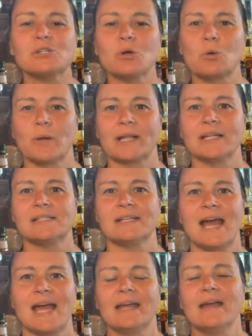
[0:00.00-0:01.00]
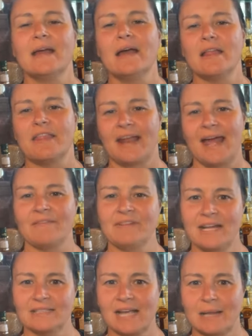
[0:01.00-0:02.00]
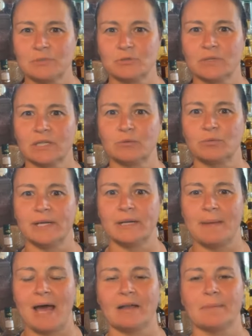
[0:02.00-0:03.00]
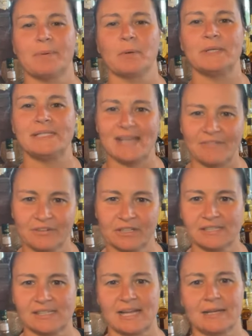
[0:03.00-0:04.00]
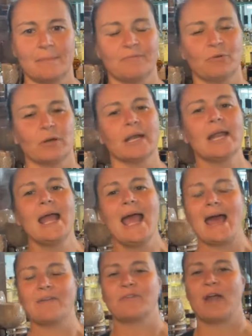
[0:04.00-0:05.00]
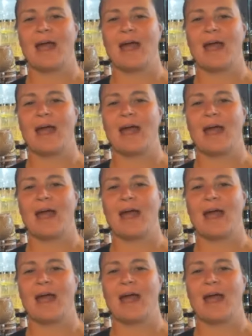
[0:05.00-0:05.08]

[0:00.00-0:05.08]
so quickly today that I haven't had time to really read about it, but we definitely signed up for it. And for